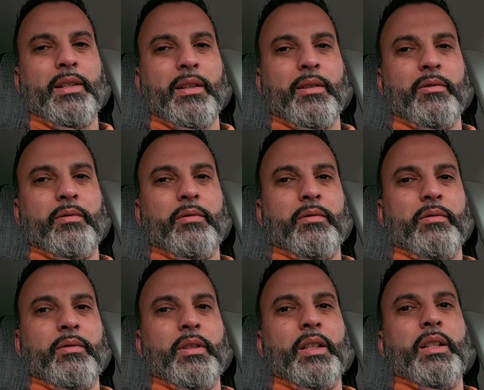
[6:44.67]
zone,
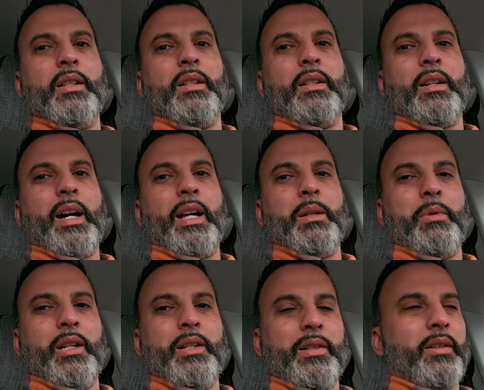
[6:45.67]

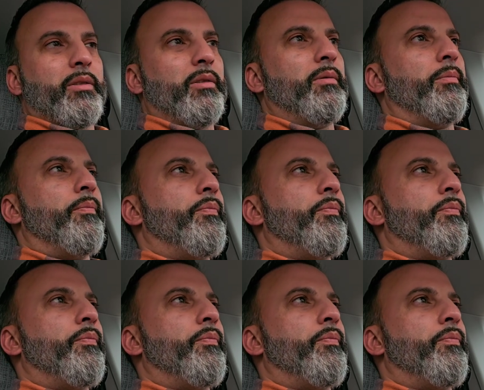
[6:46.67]
IDPA circle,